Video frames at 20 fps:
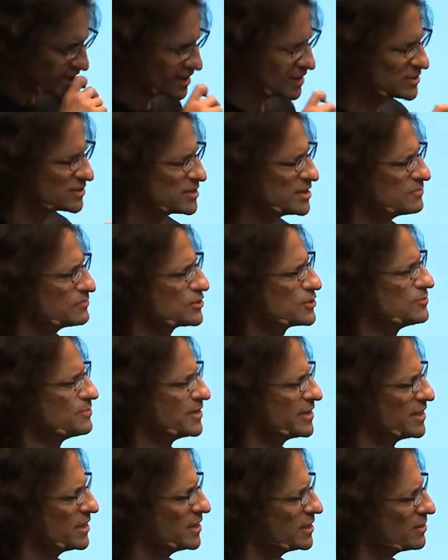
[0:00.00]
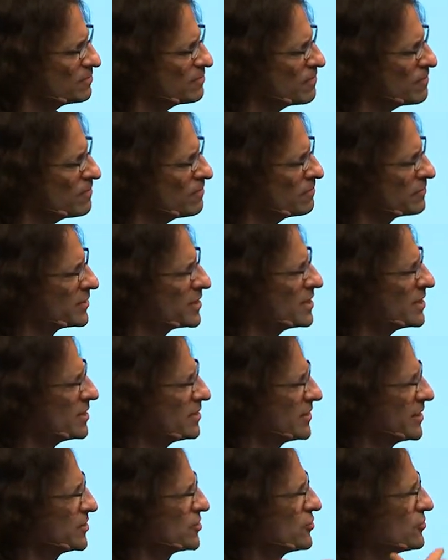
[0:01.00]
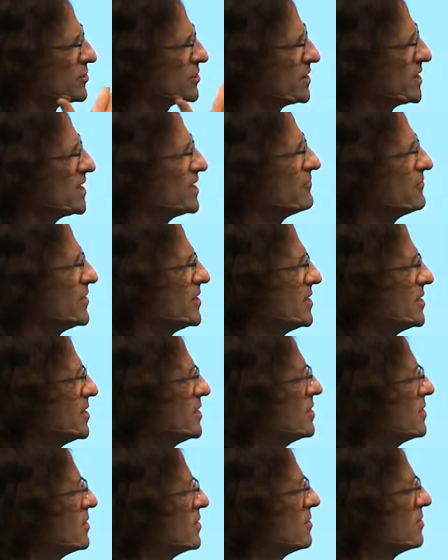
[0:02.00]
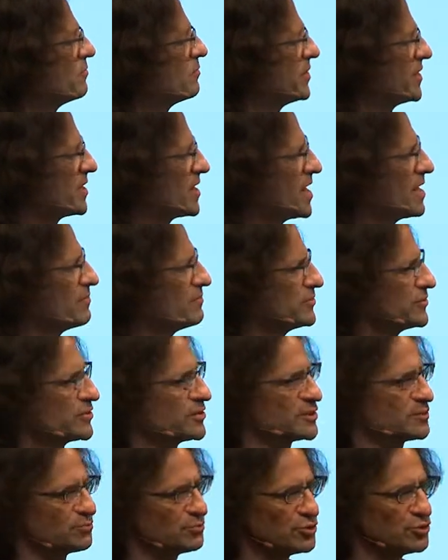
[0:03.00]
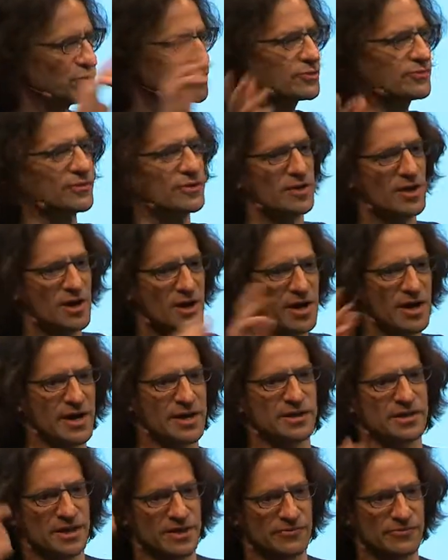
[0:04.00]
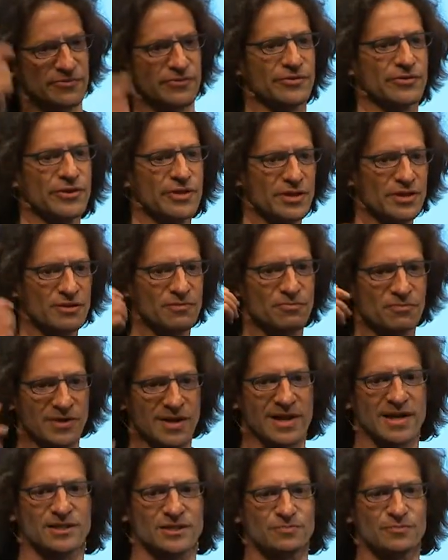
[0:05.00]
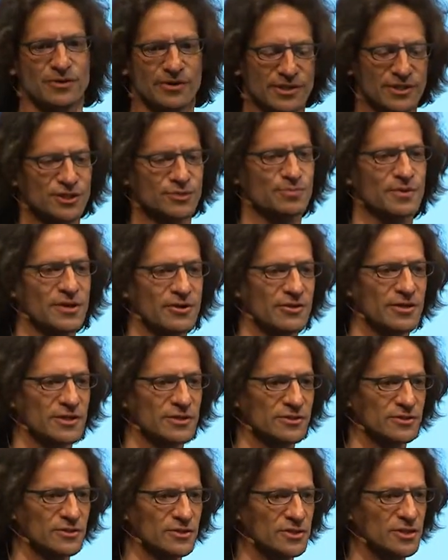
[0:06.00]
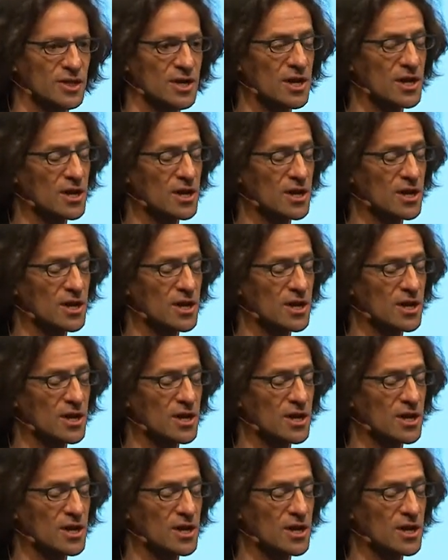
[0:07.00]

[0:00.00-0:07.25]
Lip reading: it seems to me that your TV becomes this beautiful, high-def, thin plasma experience